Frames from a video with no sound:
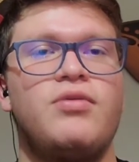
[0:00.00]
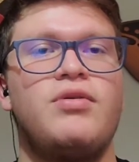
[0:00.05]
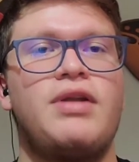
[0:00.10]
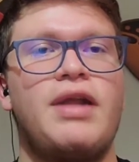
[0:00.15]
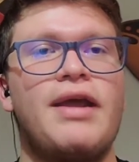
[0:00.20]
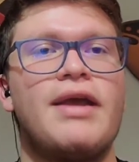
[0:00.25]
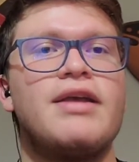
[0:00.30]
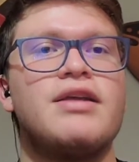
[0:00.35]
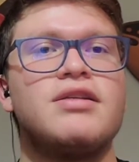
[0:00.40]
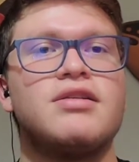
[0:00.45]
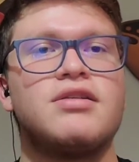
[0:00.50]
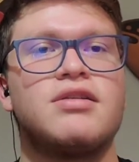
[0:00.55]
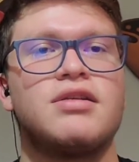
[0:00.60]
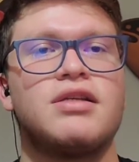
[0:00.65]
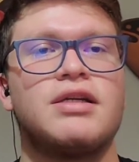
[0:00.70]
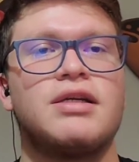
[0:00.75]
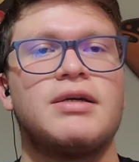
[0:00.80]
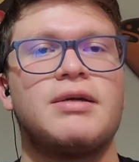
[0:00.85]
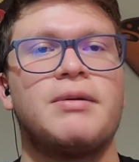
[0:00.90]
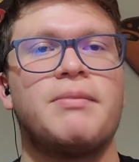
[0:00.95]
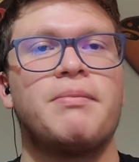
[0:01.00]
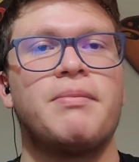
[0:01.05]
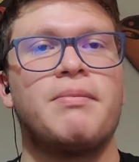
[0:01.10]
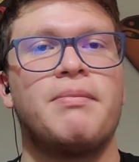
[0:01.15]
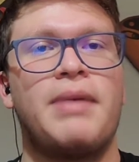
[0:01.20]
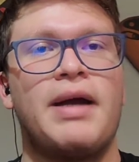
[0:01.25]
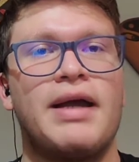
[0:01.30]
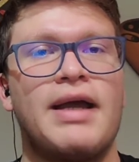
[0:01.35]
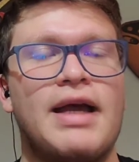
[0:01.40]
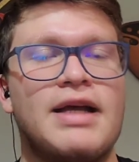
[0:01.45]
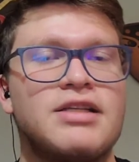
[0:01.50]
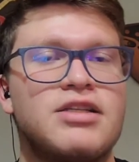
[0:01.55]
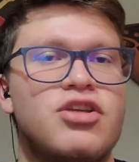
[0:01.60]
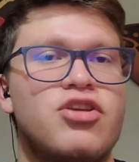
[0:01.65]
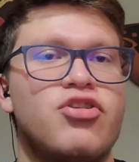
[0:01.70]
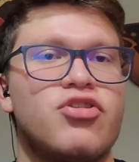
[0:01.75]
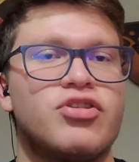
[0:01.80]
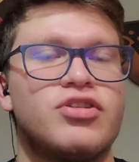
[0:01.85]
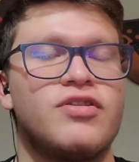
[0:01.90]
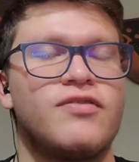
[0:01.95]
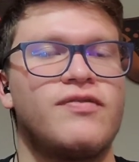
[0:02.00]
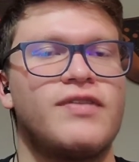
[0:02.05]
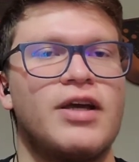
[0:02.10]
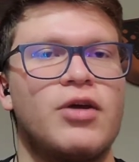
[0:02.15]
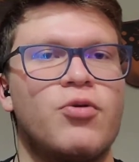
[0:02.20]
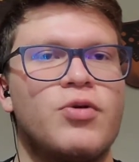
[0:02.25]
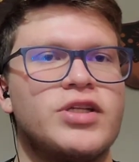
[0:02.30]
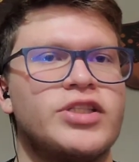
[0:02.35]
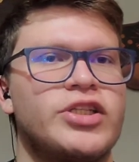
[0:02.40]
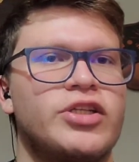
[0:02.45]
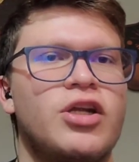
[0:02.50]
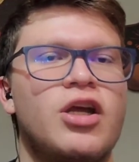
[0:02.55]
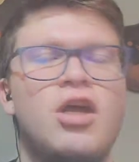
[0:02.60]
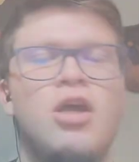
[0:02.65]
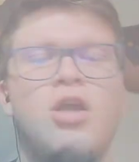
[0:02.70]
days by asking yourself that question: